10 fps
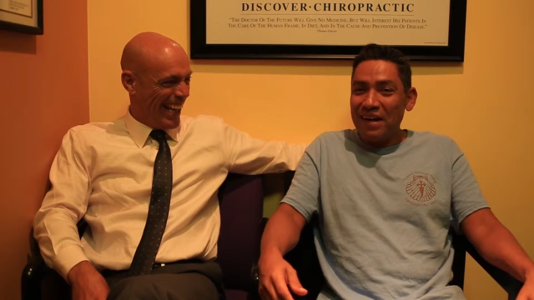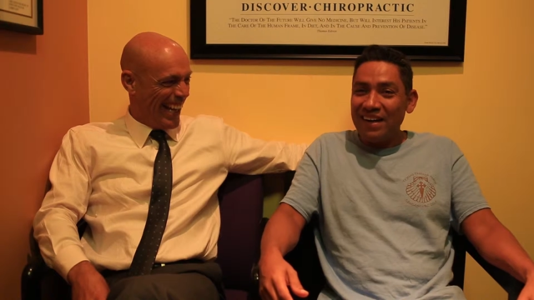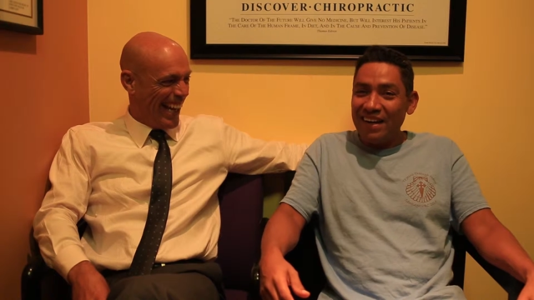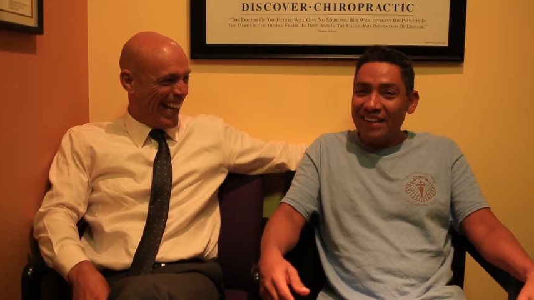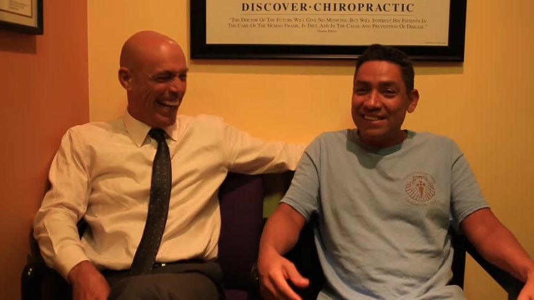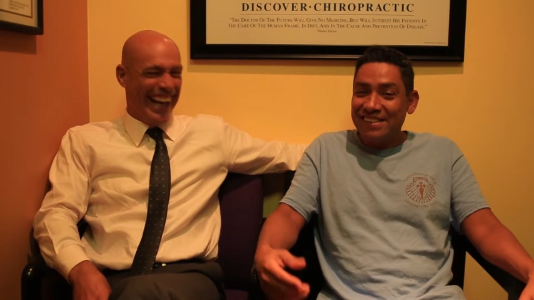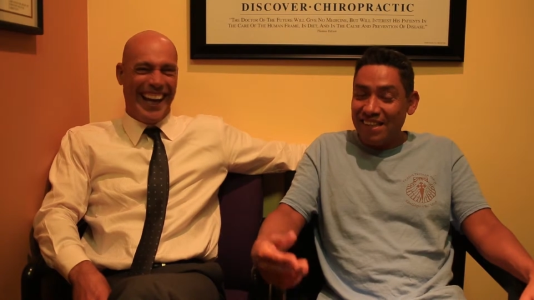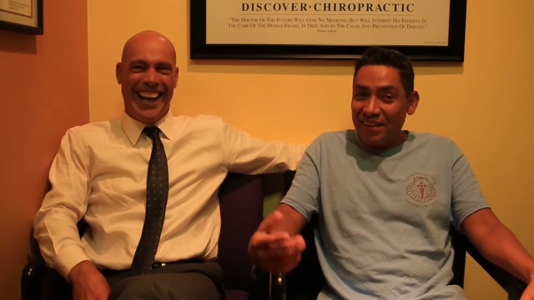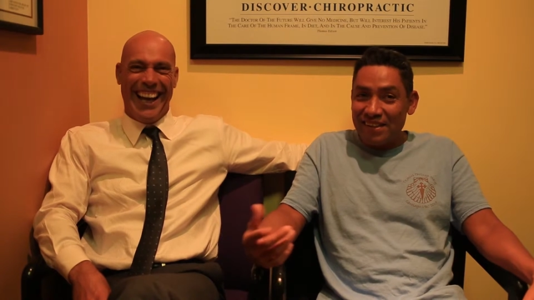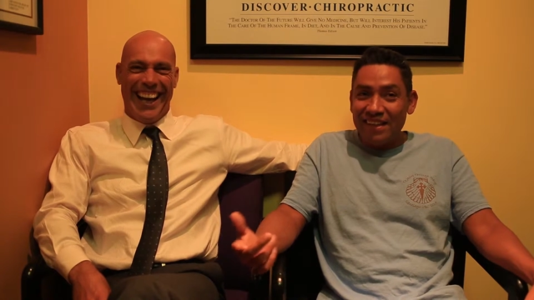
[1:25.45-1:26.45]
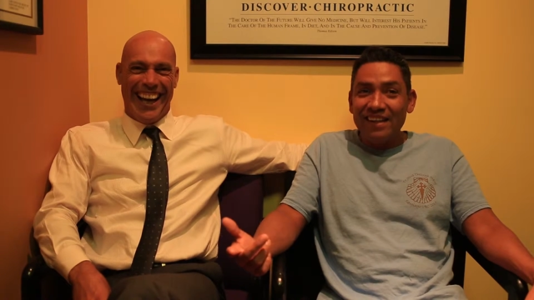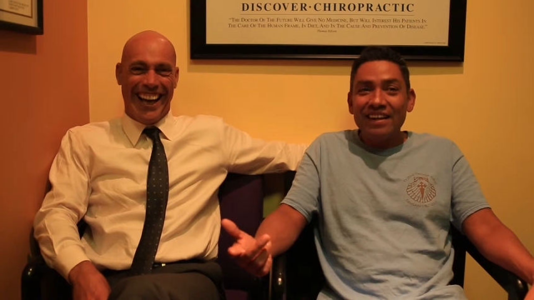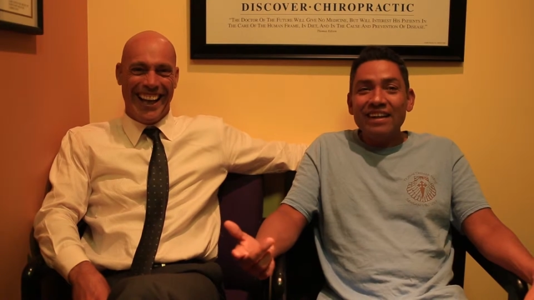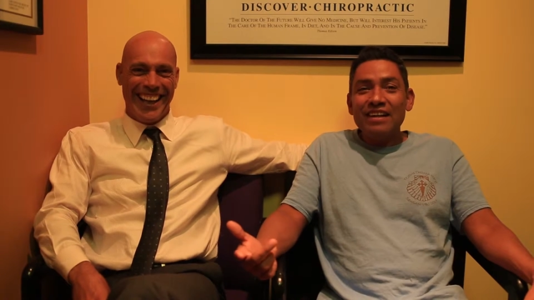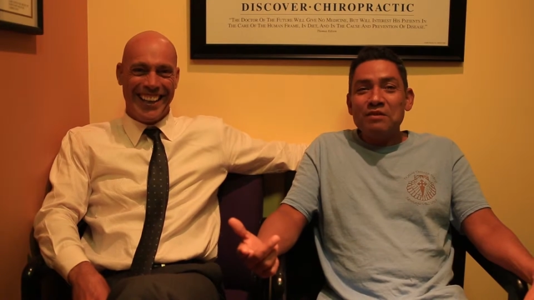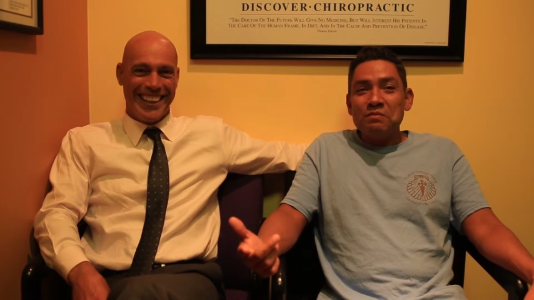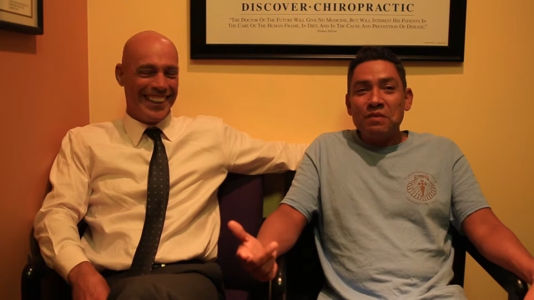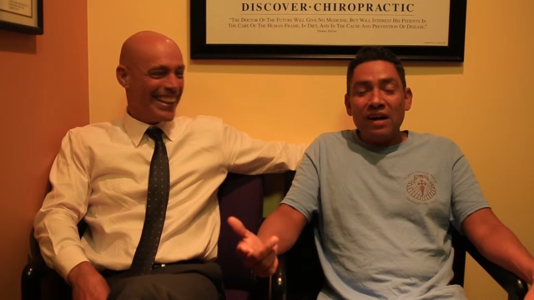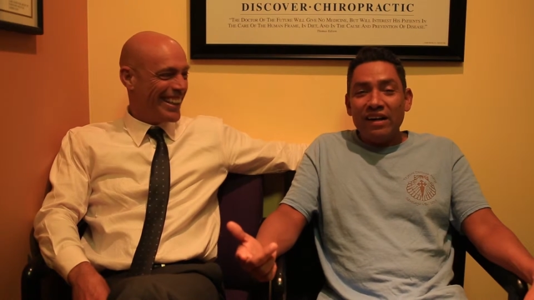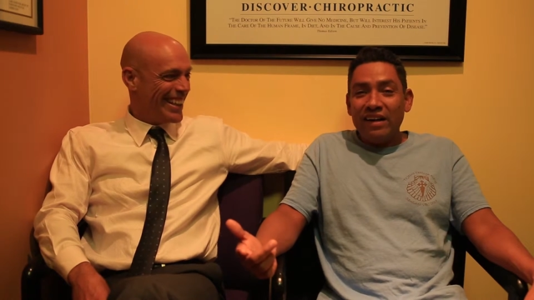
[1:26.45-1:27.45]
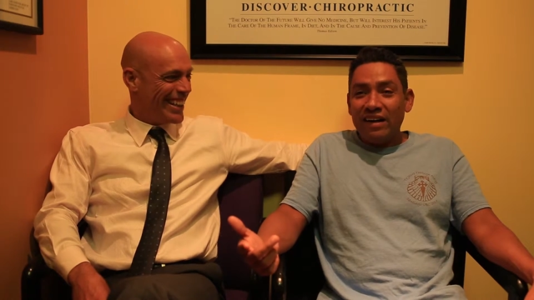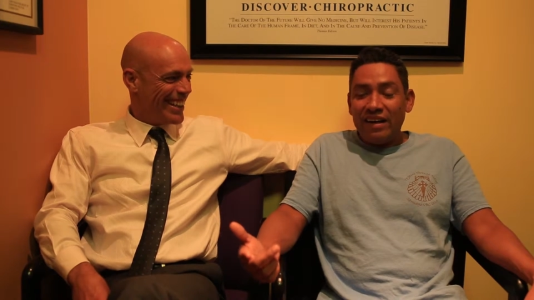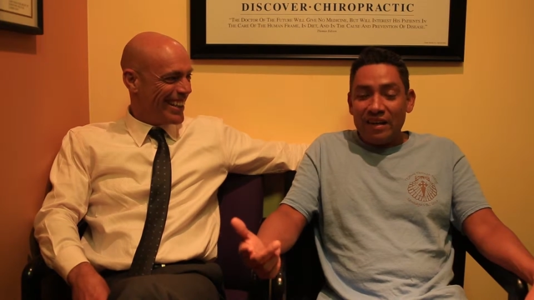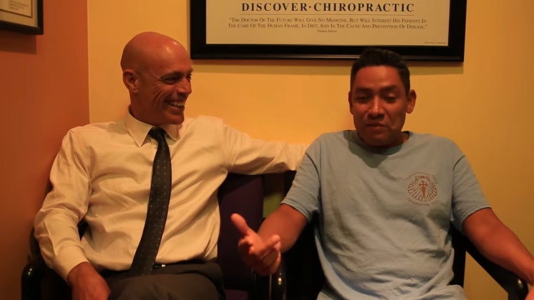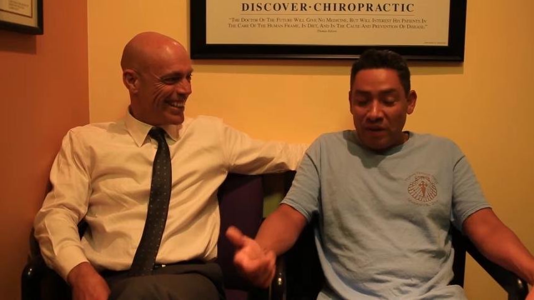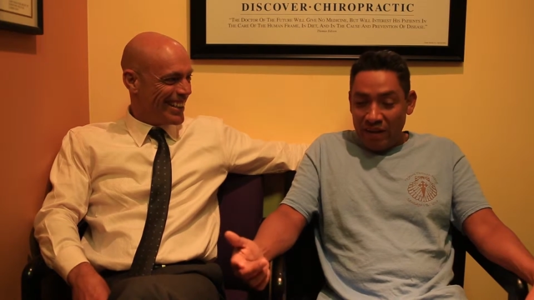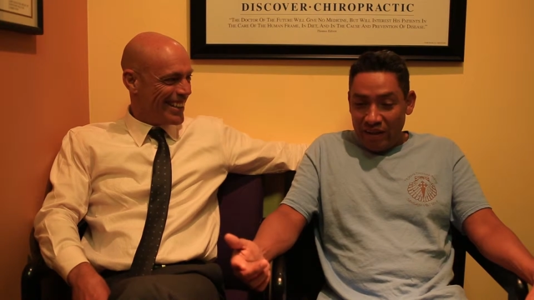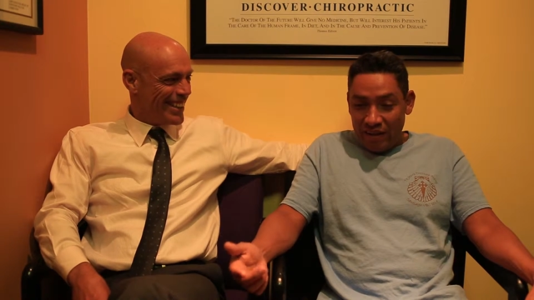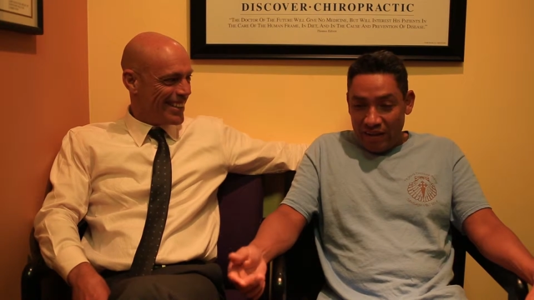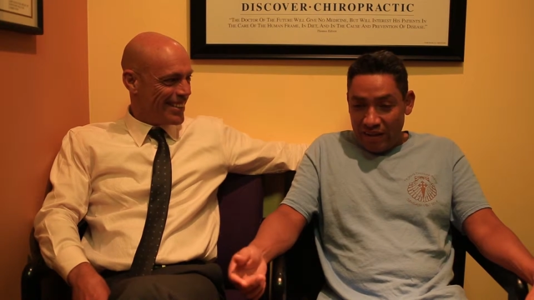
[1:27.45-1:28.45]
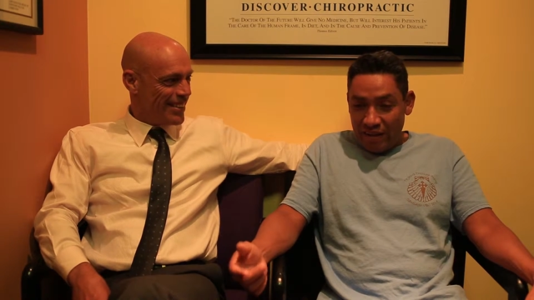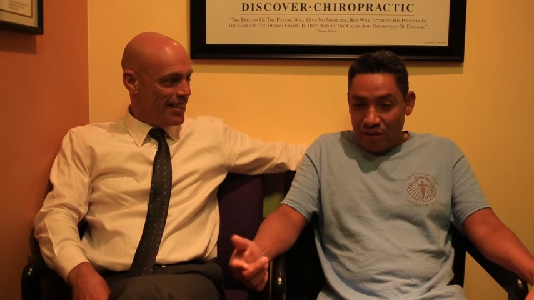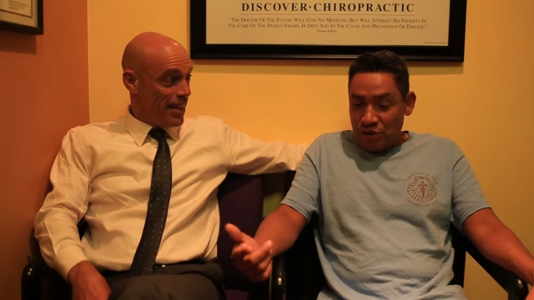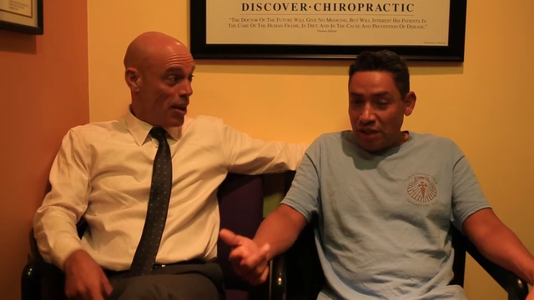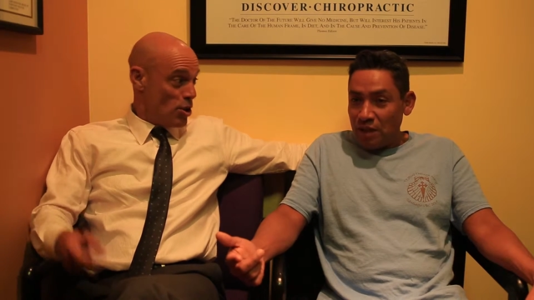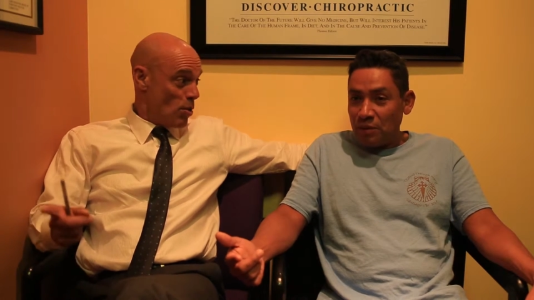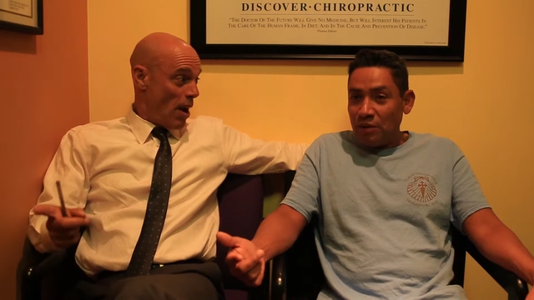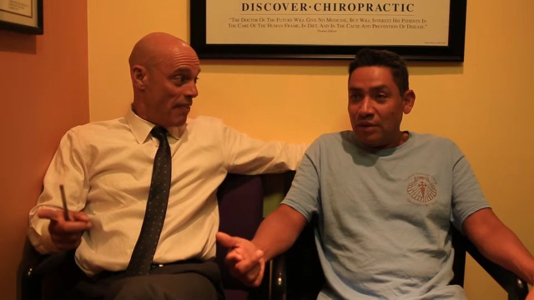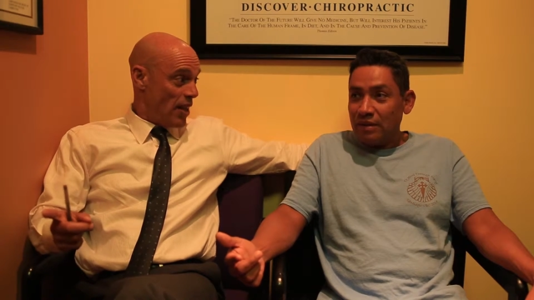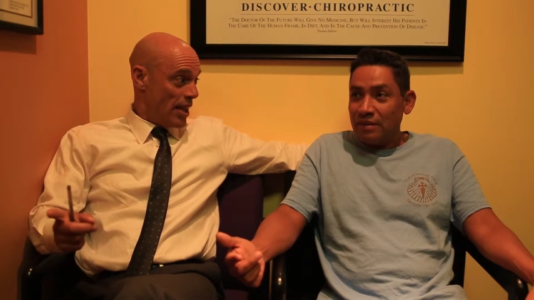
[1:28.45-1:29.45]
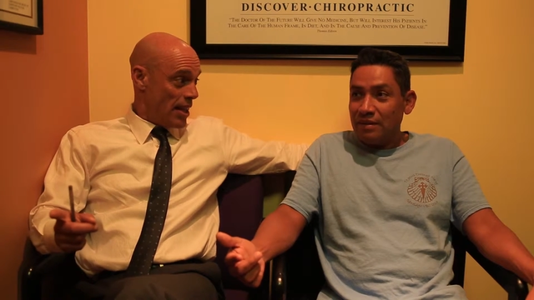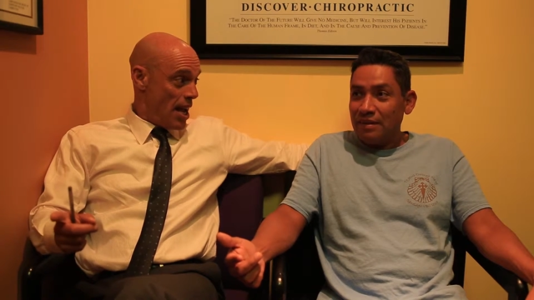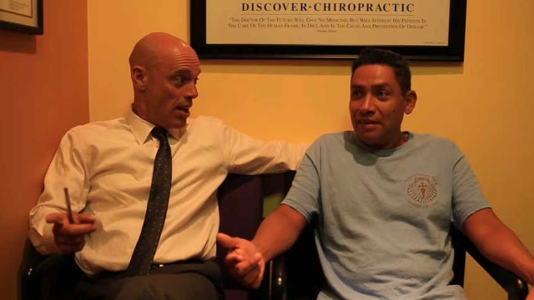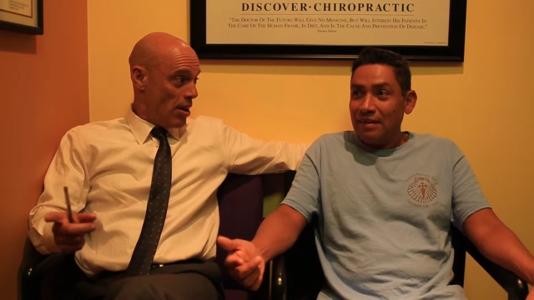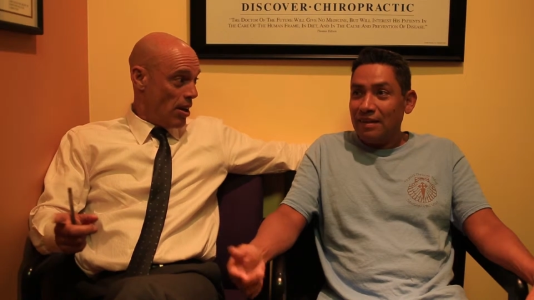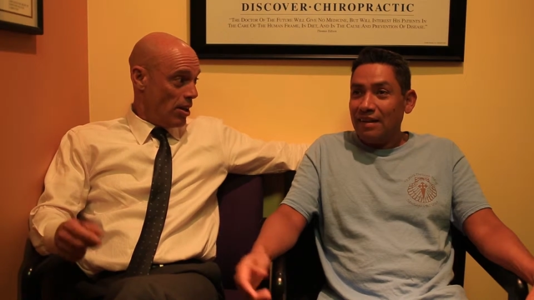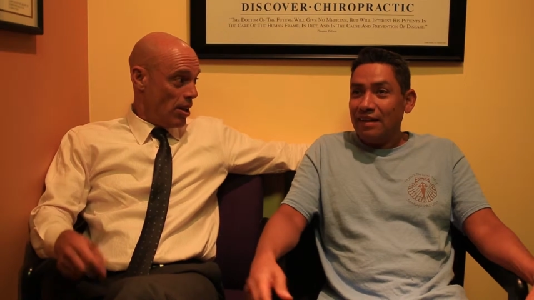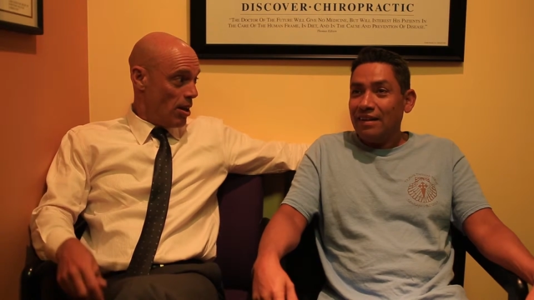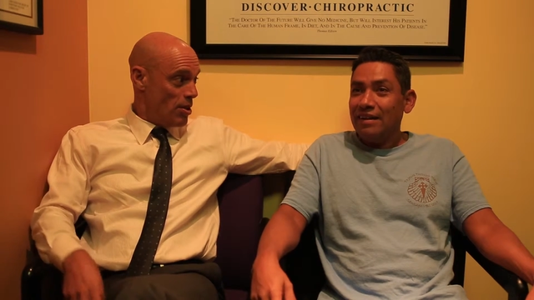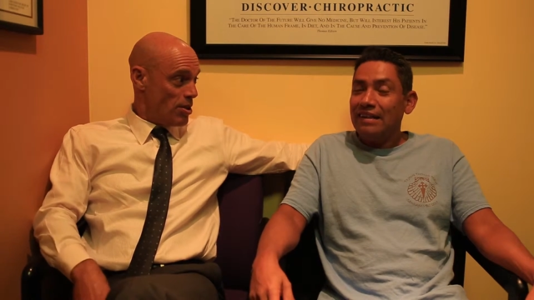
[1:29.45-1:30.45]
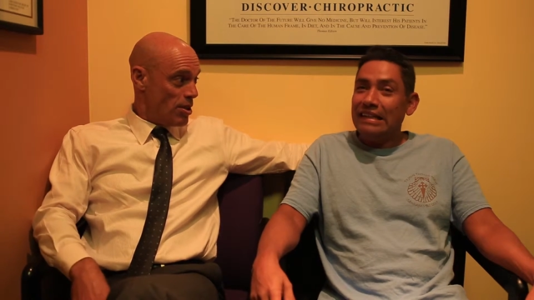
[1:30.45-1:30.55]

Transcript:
Speaker 1: but uh, seriously, my uh, my uh, energy now, level. Is your wife
Speaker 2: like that, or you know, is